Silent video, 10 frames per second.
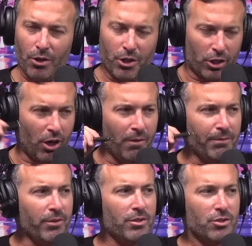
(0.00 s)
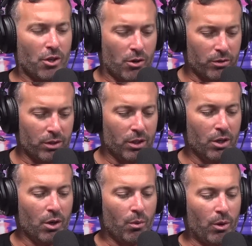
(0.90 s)
Your comfort zone
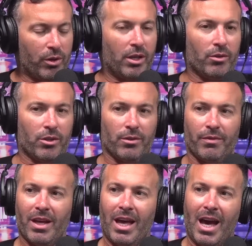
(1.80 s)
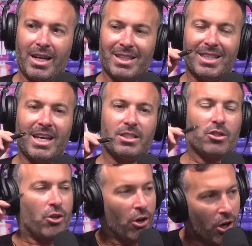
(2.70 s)
will kill you. And it takes
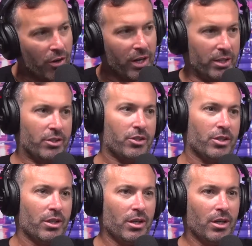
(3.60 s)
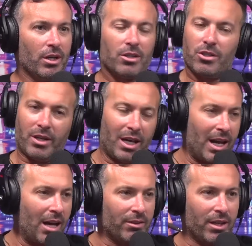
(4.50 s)
courage to get
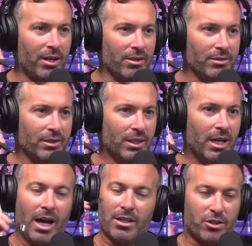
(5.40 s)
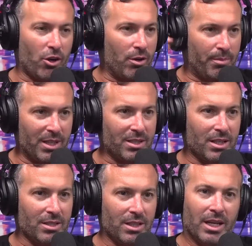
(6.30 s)
out there and start a
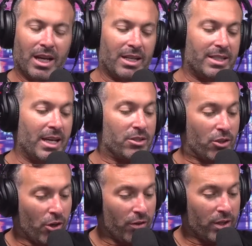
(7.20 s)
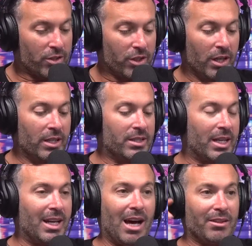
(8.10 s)
business. It takes courage to
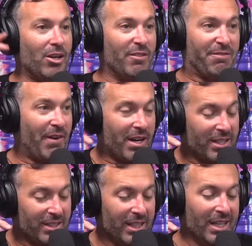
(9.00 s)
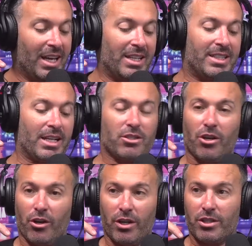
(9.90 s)
get out there and fight it takes
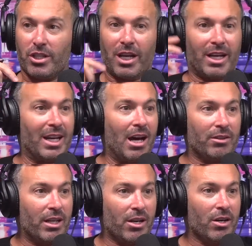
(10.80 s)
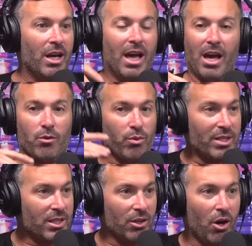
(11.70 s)
courage to get out there and
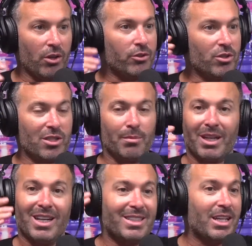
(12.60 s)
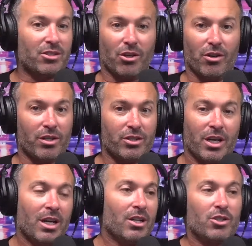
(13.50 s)
risk it all and do something. And it takes courage
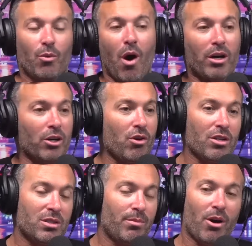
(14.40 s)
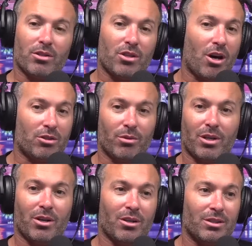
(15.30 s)
to walk across the bar and talk to a
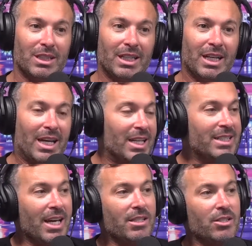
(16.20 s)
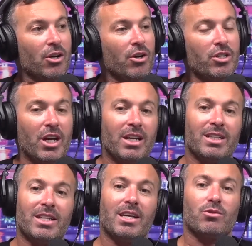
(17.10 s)
girl. It takes courage and
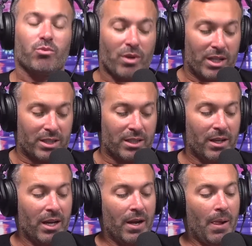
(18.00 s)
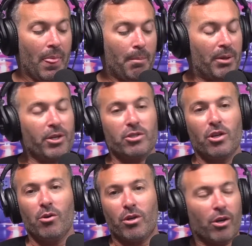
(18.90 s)
it takes risk. Mm-hmm. But there's
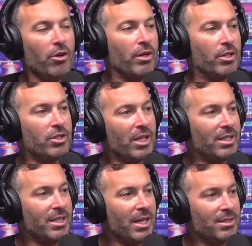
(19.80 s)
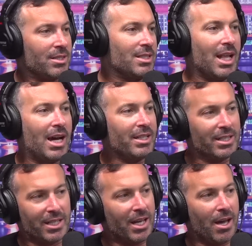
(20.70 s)
no courage that it takes to slide in a
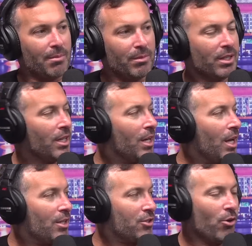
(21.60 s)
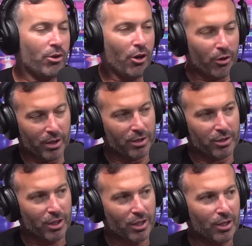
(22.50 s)
DM. It's no
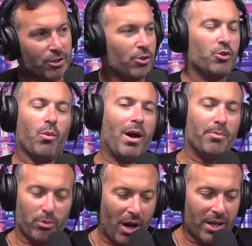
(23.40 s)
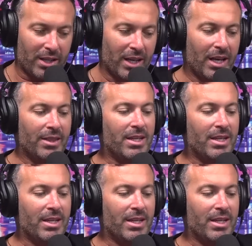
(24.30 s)
courage to swipe right. Yeah.